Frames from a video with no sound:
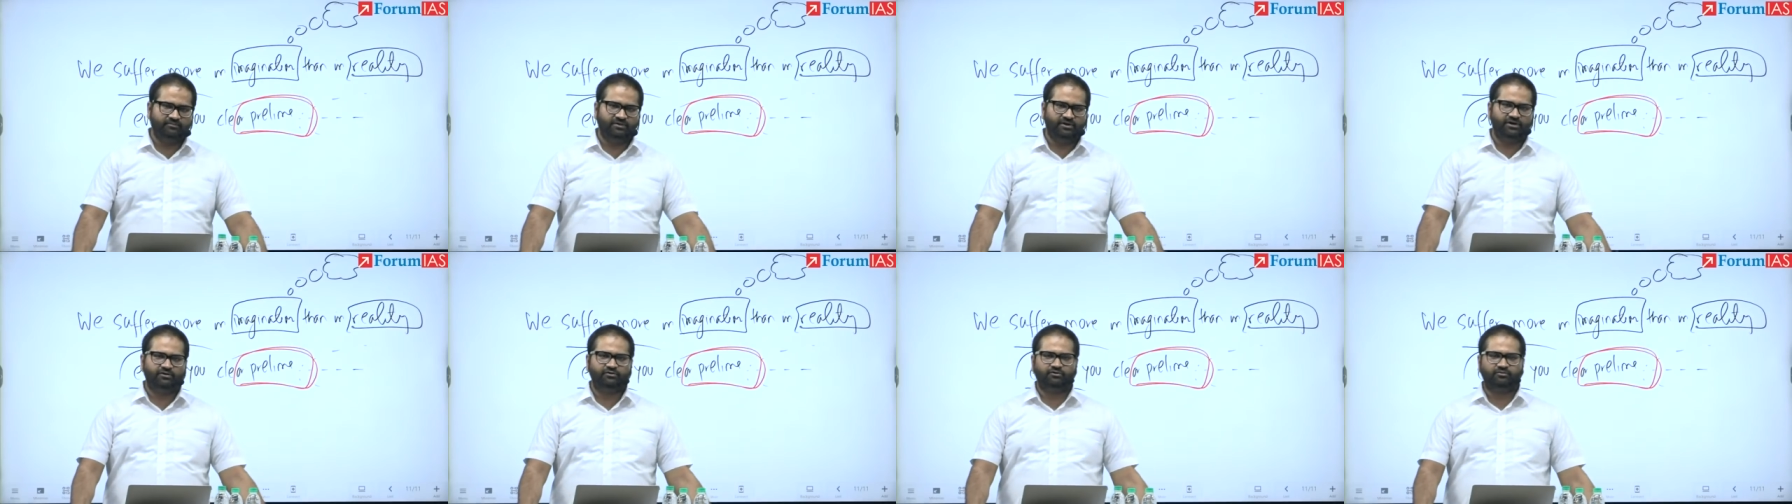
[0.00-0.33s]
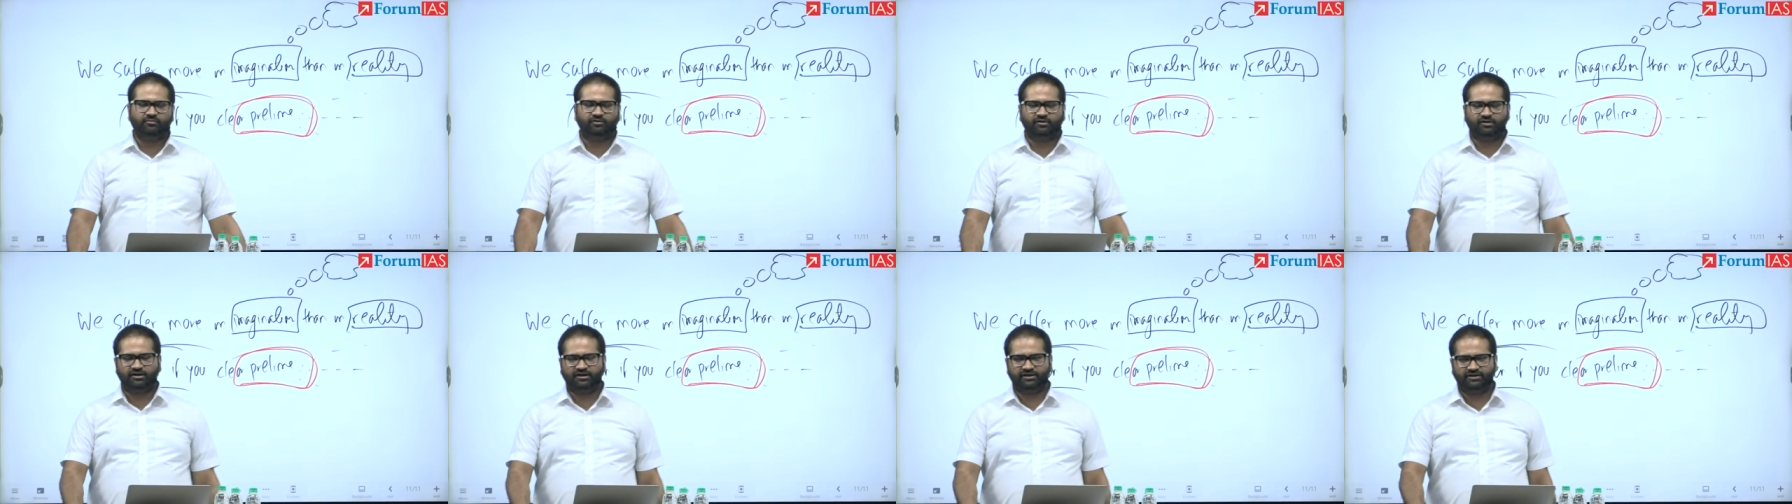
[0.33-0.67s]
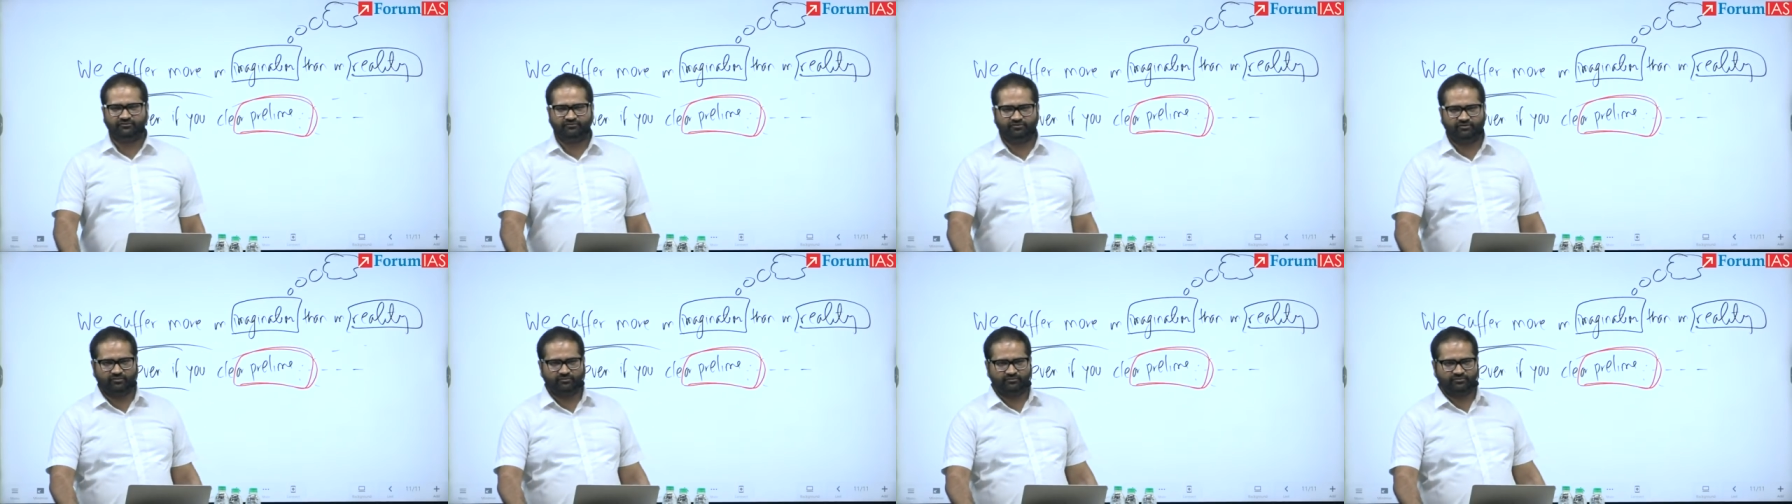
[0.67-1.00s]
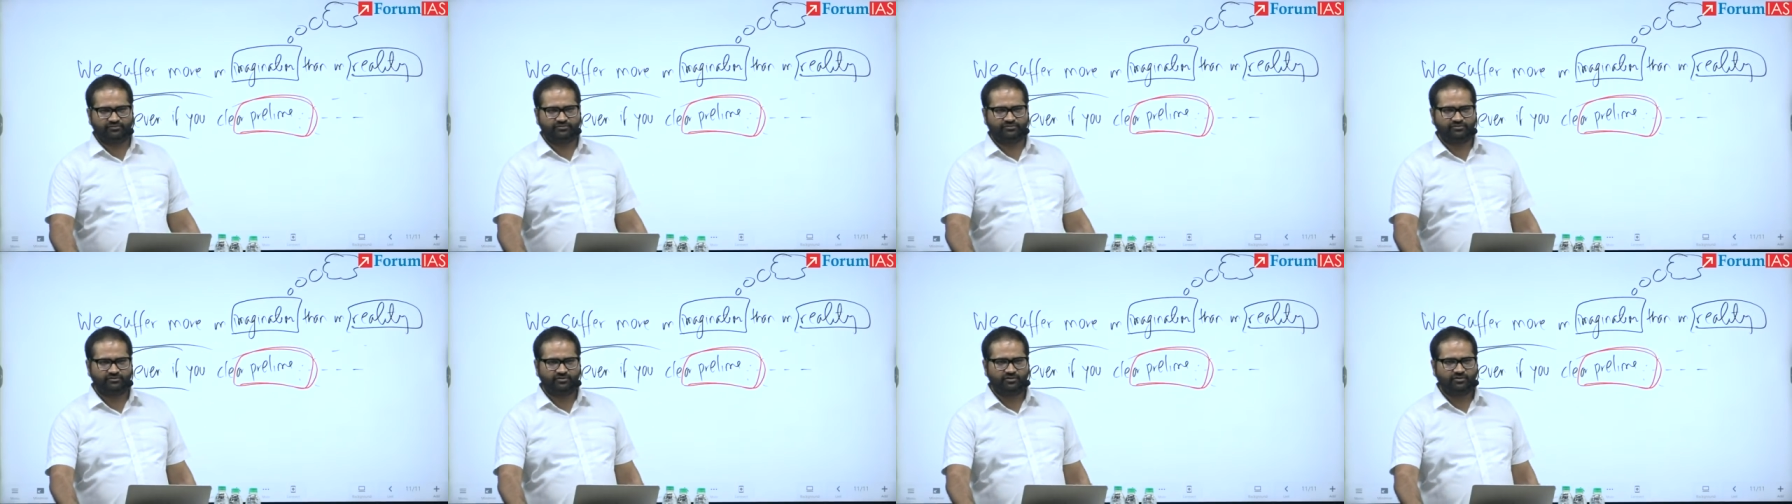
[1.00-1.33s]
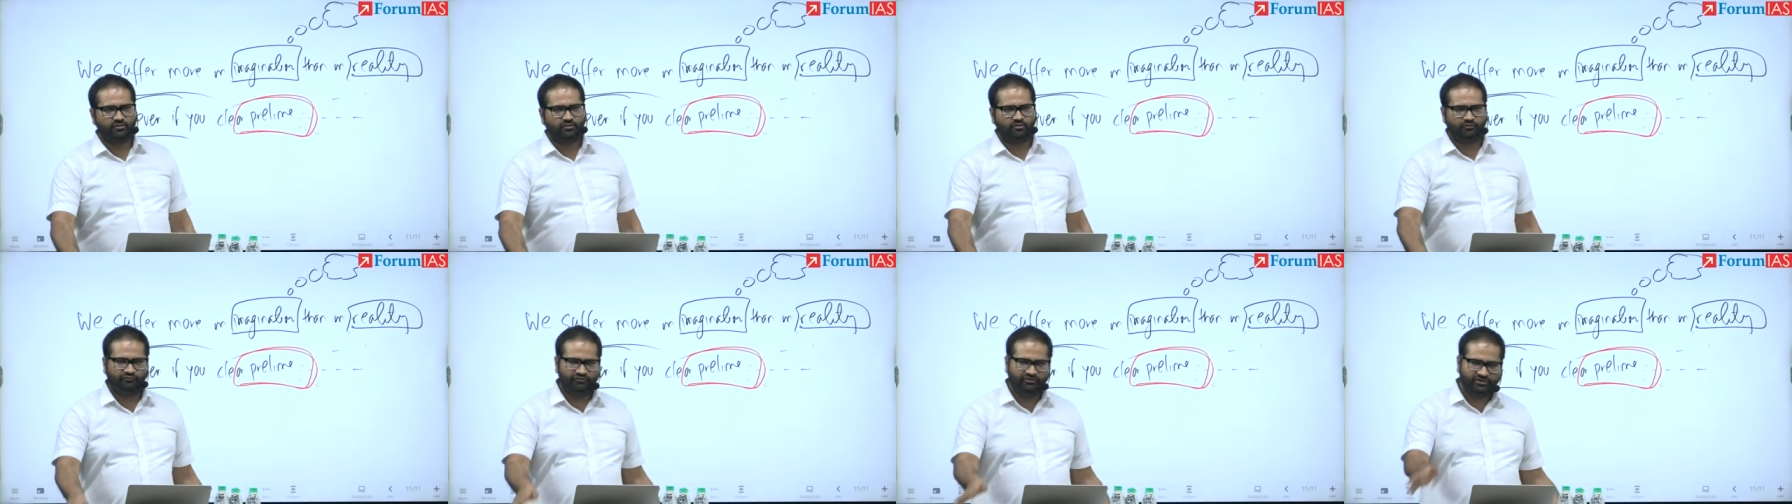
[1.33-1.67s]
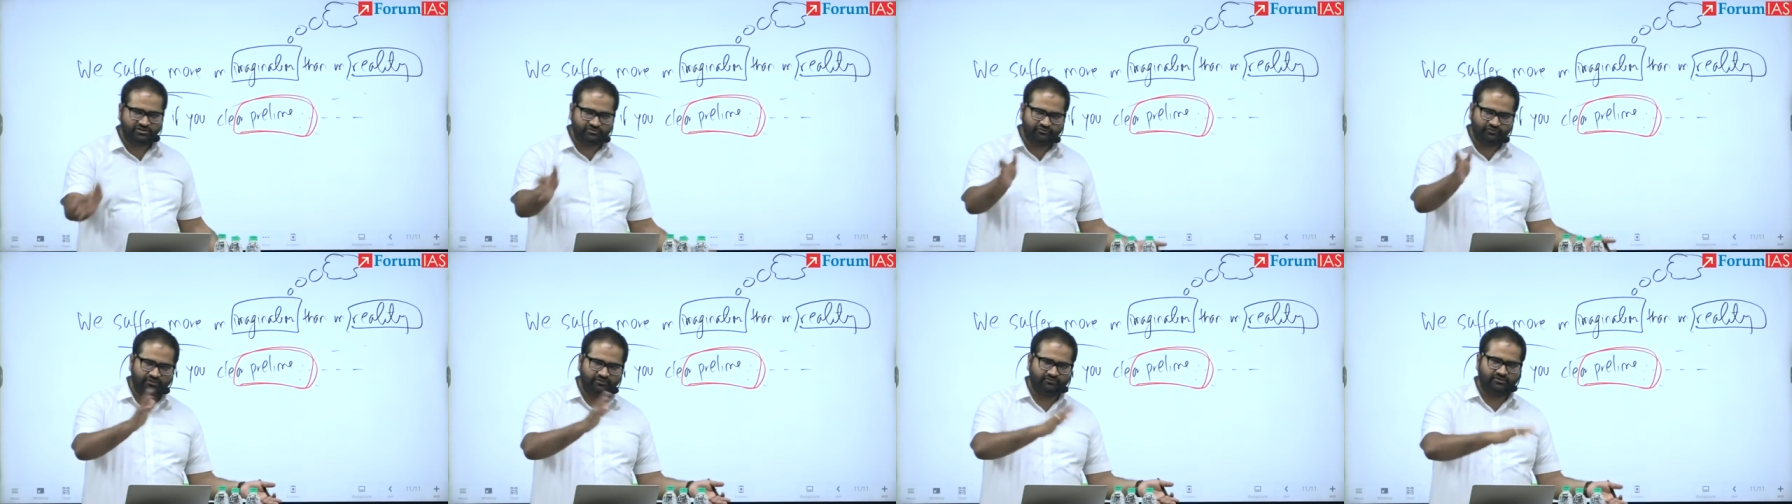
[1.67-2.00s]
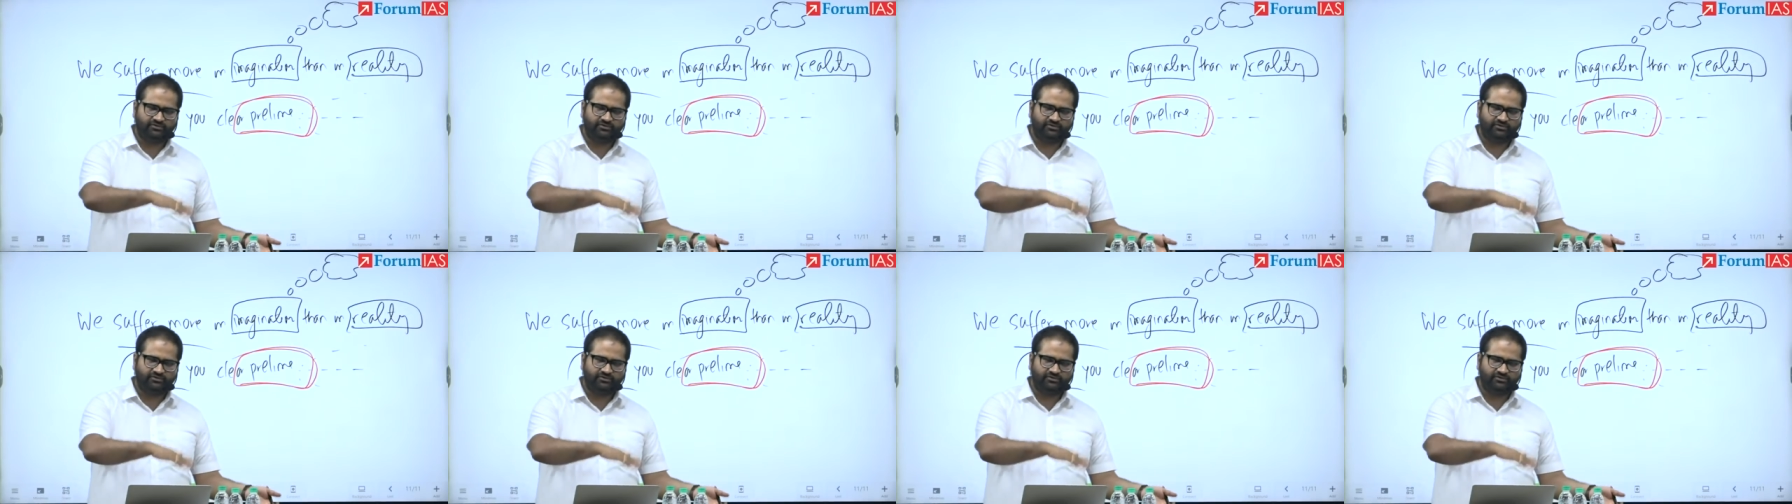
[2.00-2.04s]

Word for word: Minto-Morley reforms. Which one